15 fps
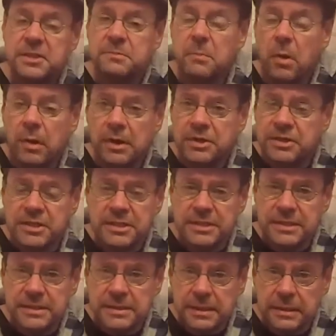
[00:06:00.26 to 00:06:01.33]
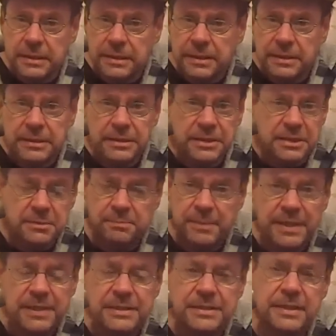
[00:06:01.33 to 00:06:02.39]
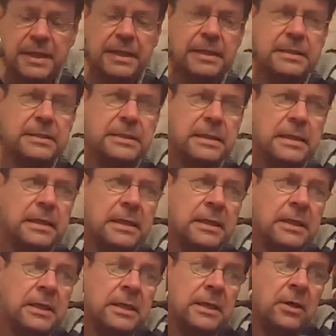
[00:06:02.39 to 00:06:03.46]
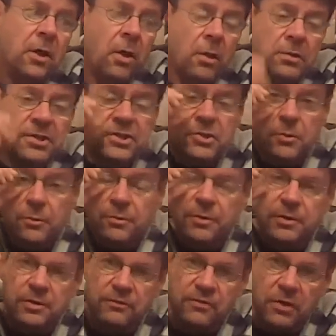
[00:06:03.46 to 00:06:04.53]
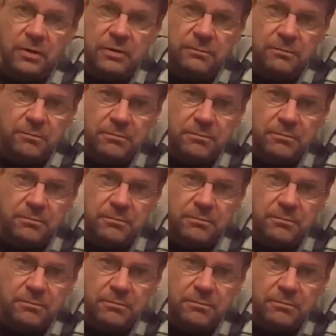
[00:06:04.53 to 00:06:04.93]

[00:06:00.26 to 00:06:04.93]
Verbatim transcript: the smallest distillery in Speyside. Also, you've got